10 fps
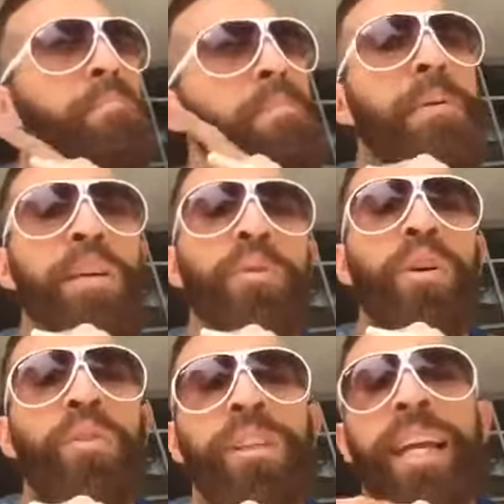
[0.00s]
Maybe they were
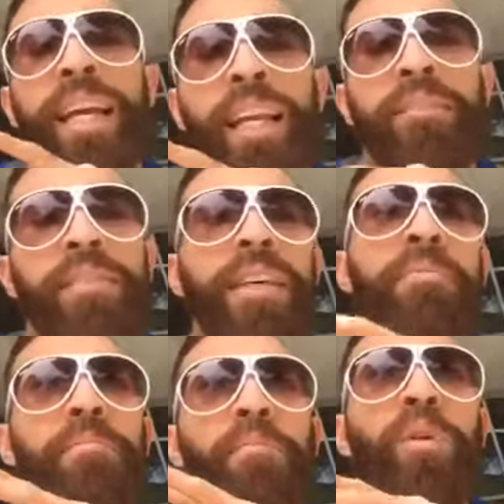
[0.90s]
all negative
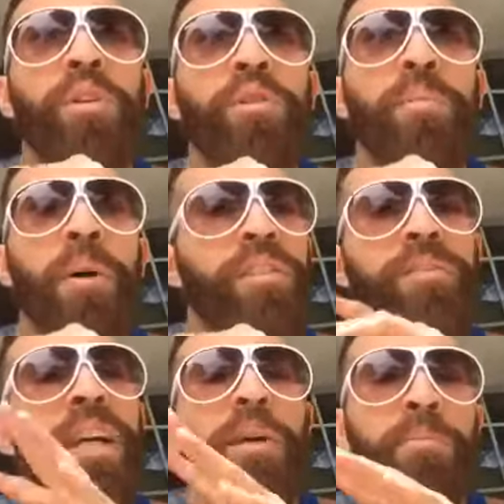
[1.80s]
and one or two
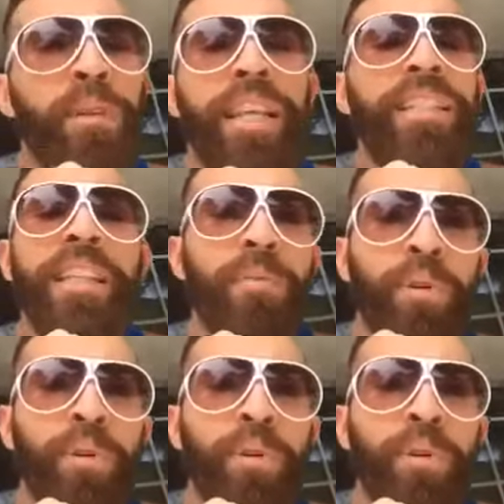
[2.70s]
positive, but that's not the